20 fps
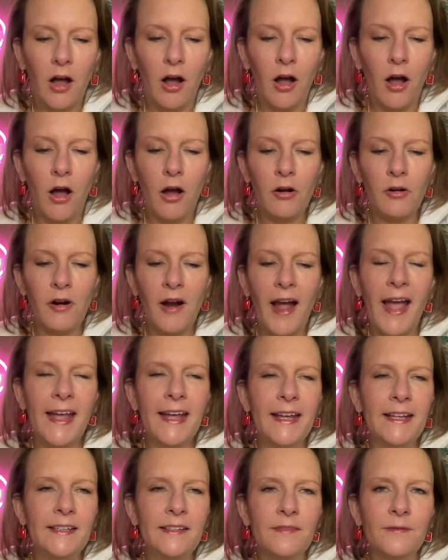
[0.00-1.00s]
All
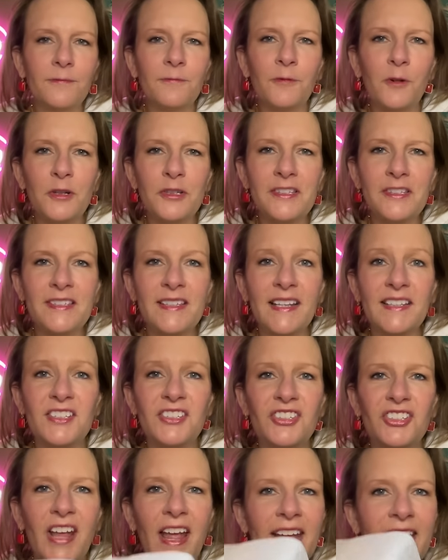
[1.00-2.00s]
right, first let's
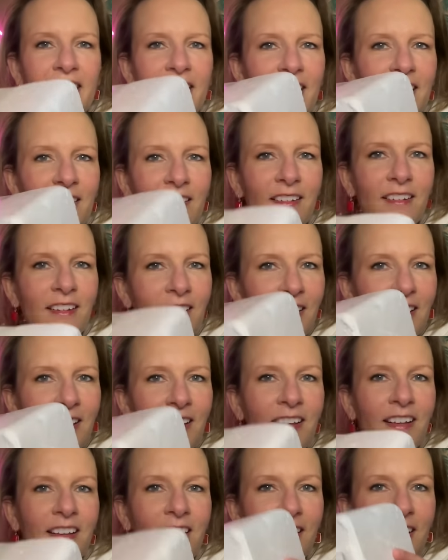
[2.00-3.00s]
shake it.
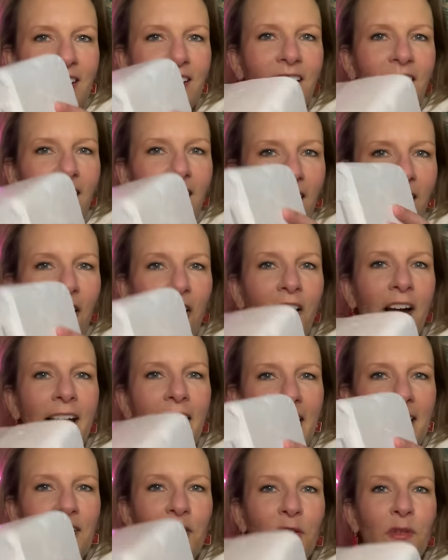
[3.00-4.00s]
All right,
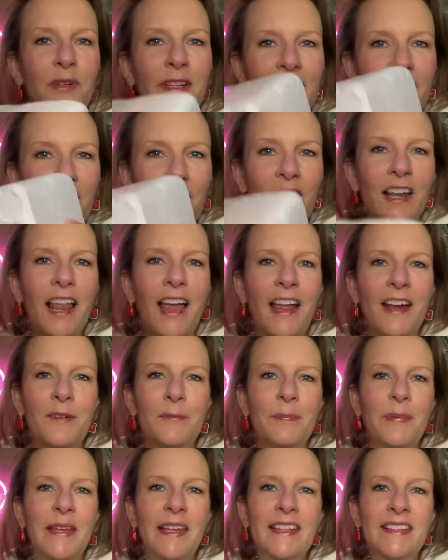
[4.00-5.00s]
I don't hear a lot
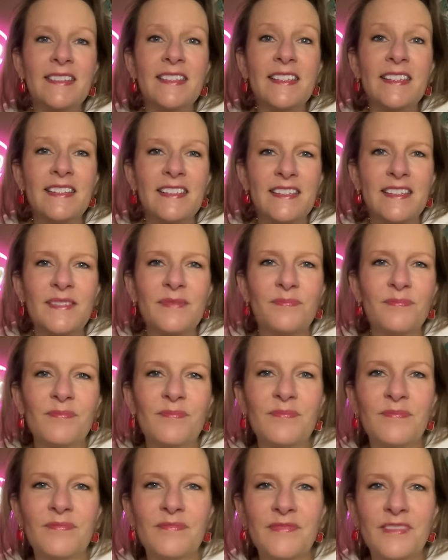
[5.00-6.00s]
of pieces,
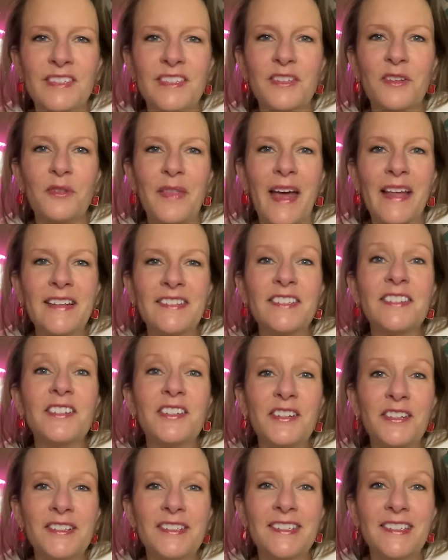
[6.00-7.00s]
so that's a
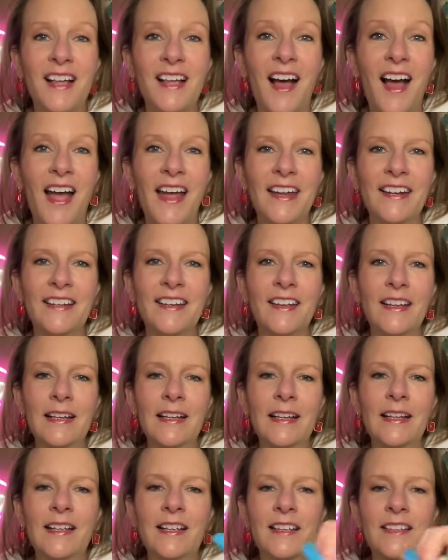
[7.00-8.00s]
good sign.
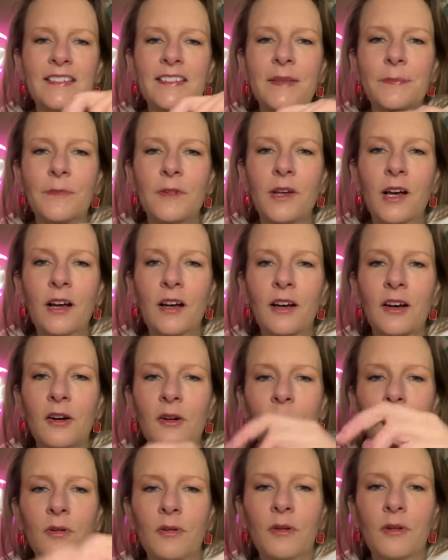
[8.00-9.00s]

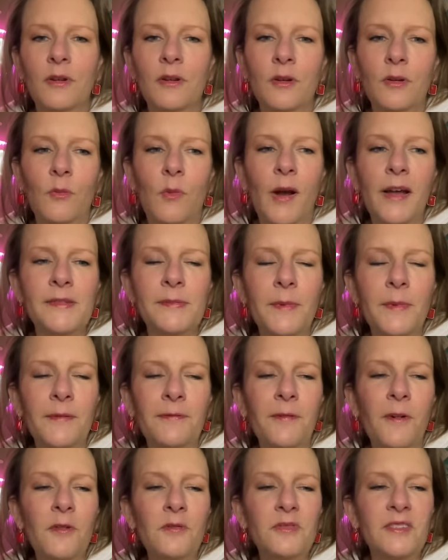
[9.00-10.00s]
Uh-oh. Why is my
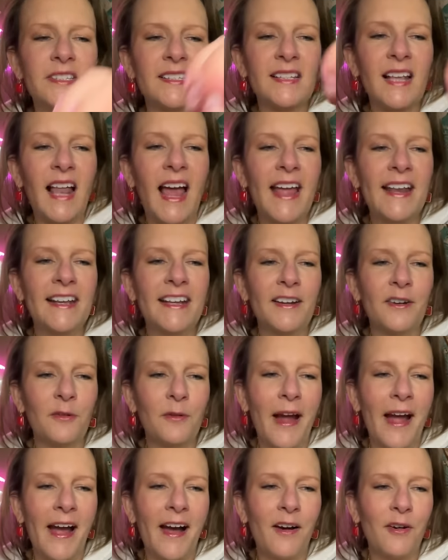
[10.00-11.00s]
phone sliding
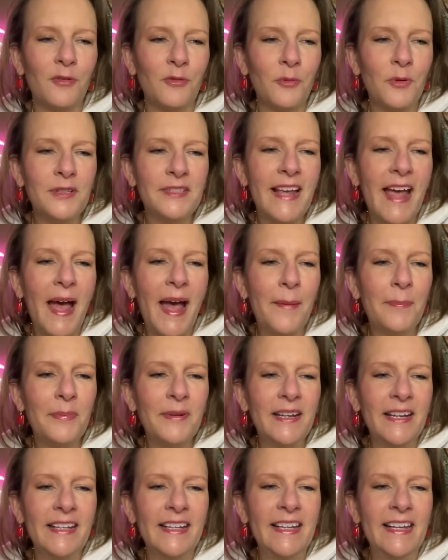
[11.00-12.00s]
around? What's
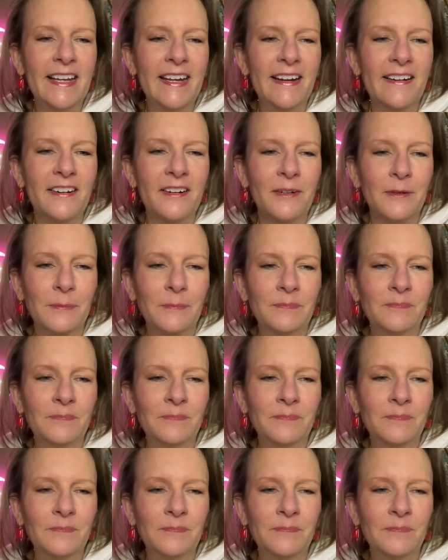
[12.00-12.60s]
happening here?